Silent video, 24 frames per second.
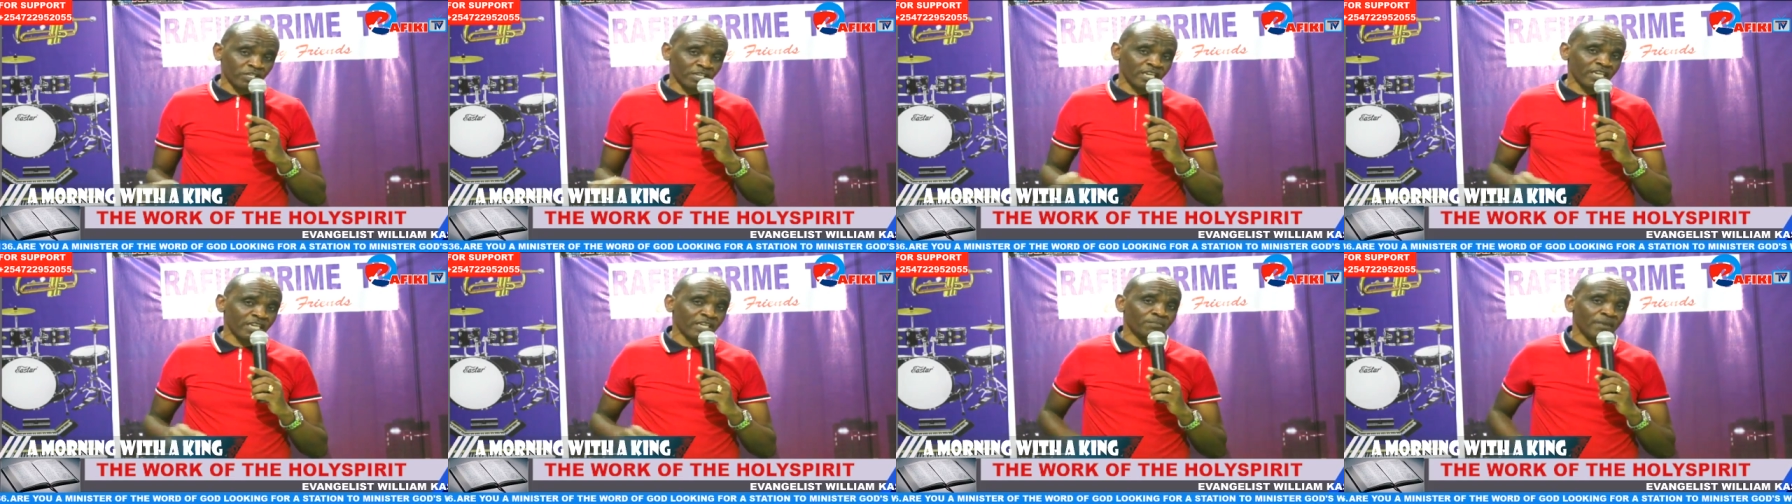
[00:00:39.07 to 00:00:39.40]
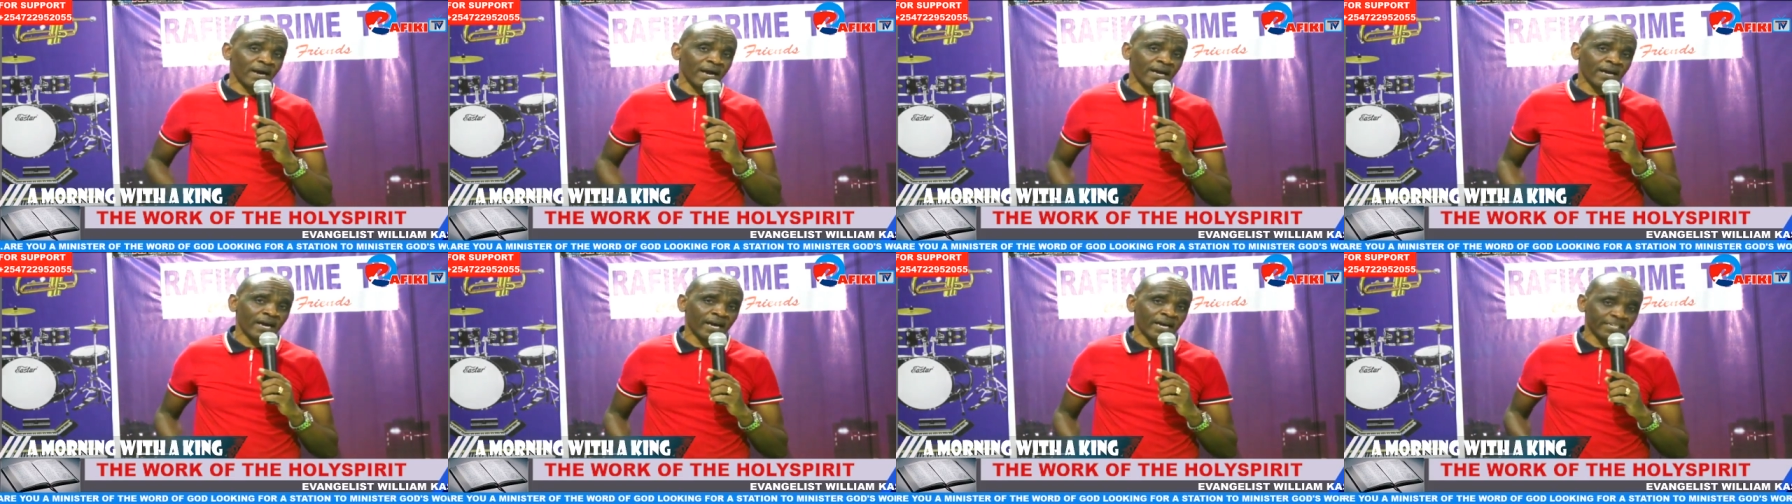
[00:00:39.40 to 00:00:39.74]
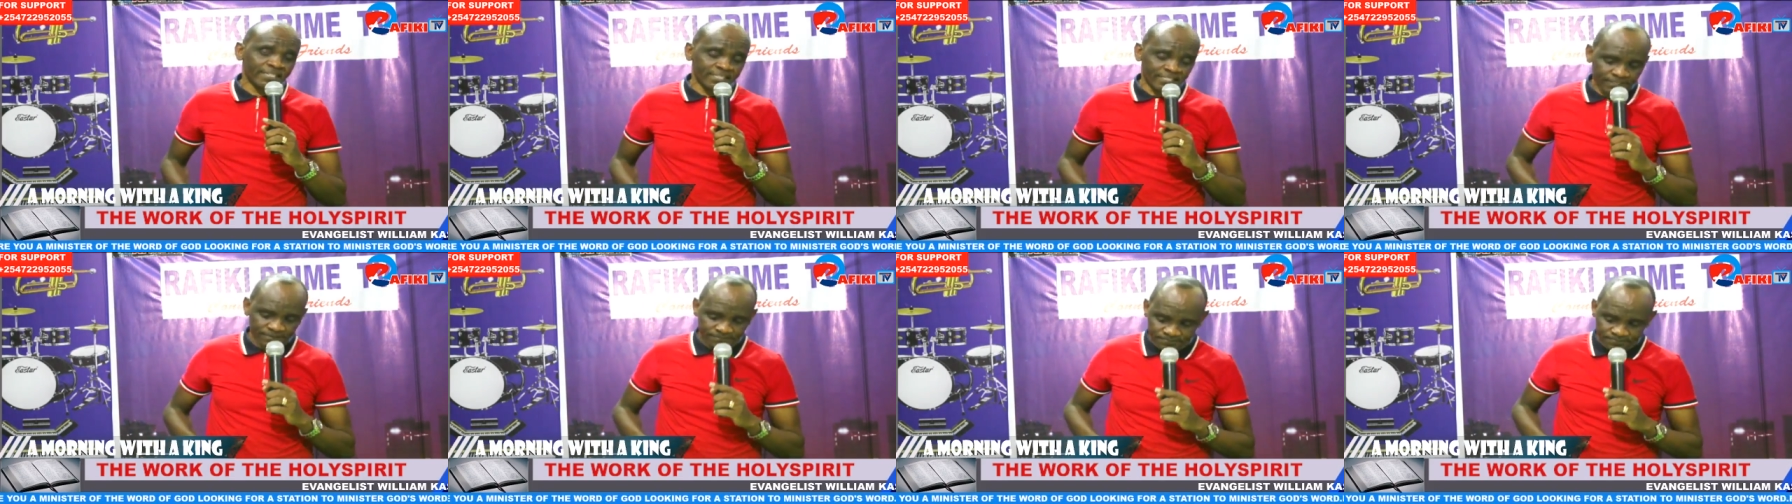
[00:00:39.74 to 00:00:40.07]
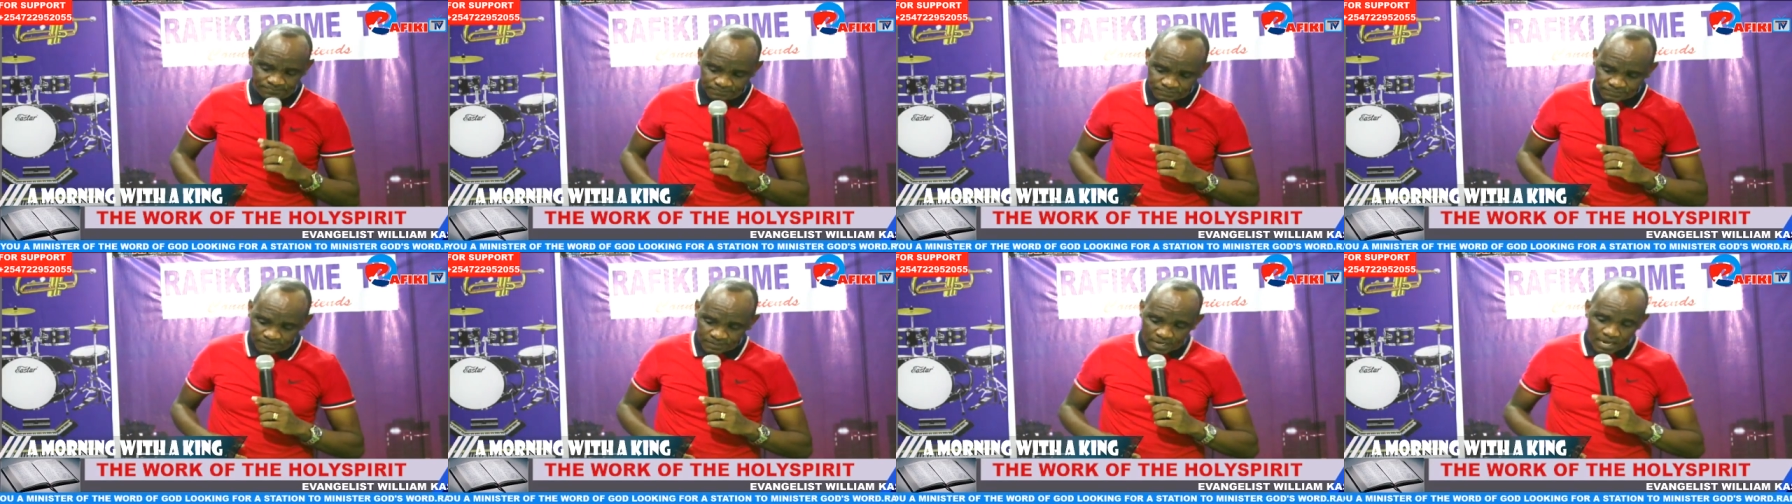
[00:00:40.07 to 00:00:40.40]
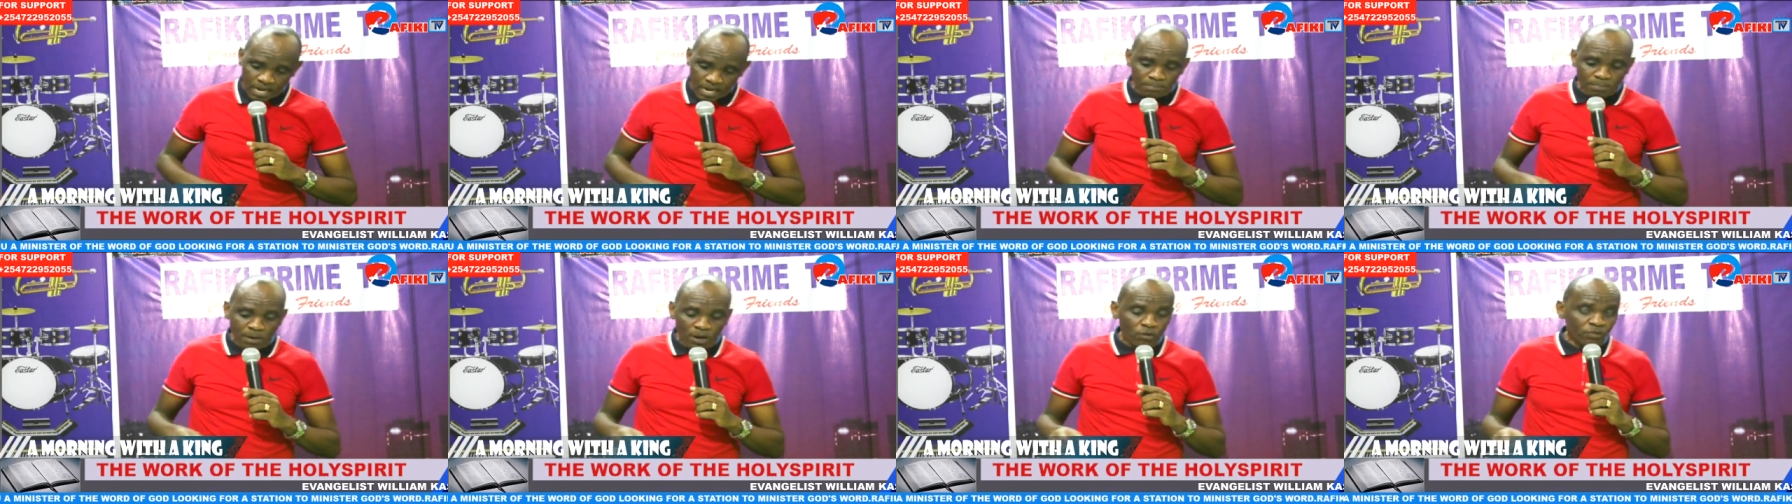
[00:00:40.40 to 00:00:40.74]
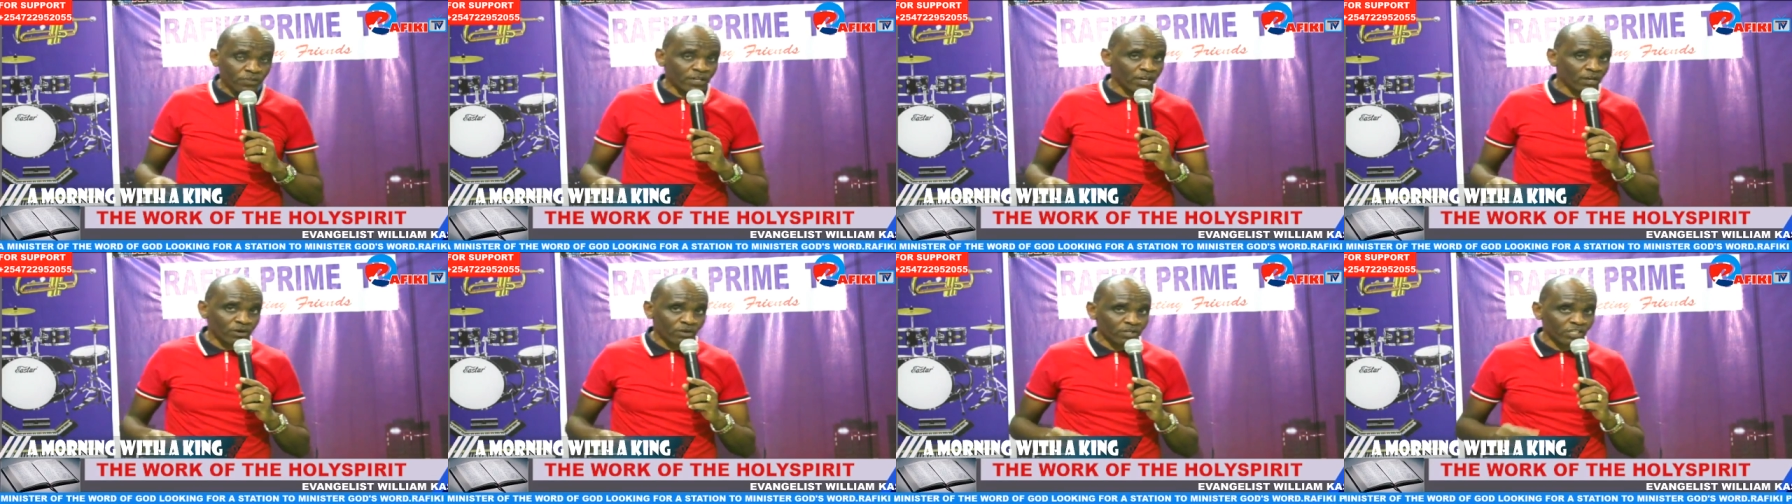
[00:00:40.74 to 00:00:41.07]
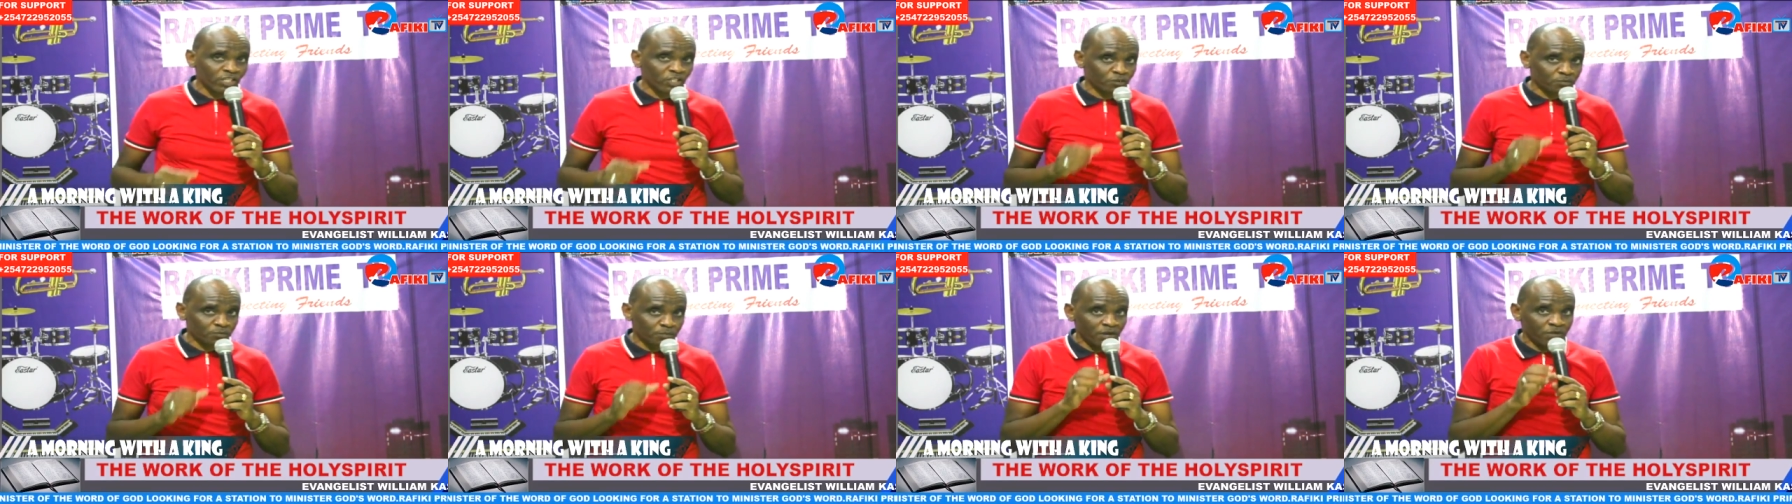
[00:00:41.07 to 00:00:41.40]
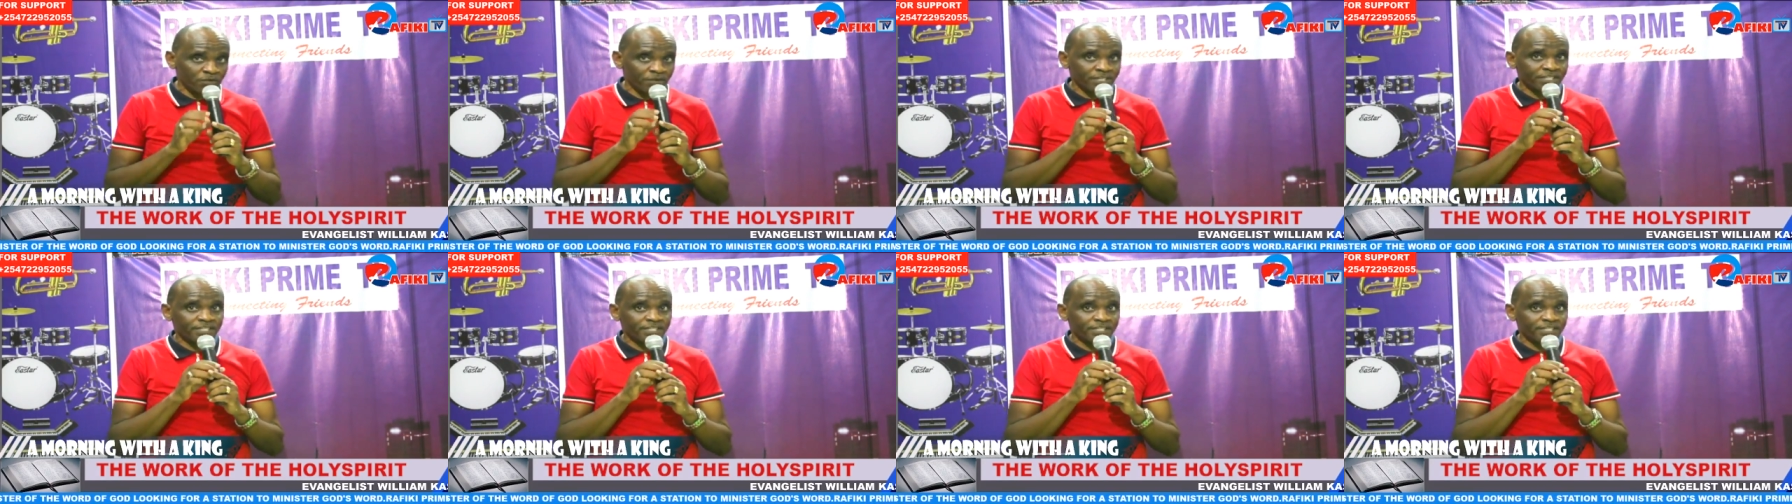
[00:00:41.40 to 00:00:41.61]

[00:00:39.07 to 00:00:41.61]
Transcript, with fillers: my heart about the Holy Spirit.